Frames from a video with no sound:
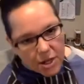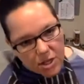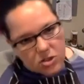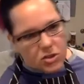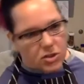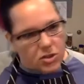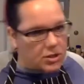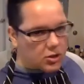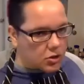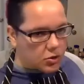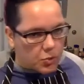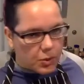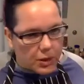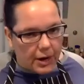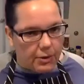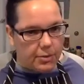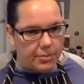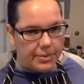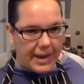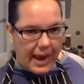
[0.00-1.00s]
So this is when I
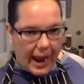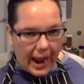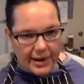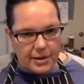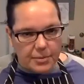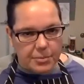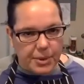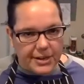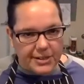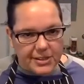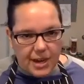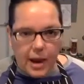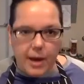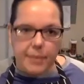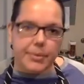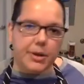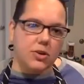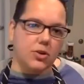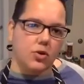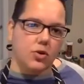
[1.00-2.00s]
would be adding my
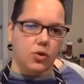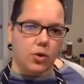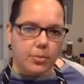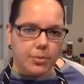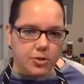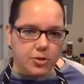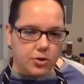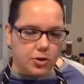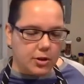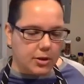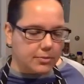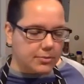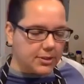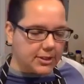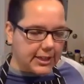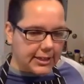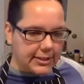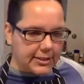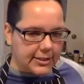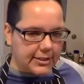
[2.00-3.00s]
thyme under normal
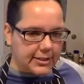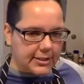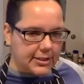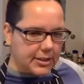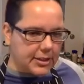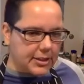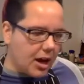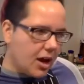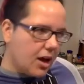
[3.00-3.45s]
circumstances.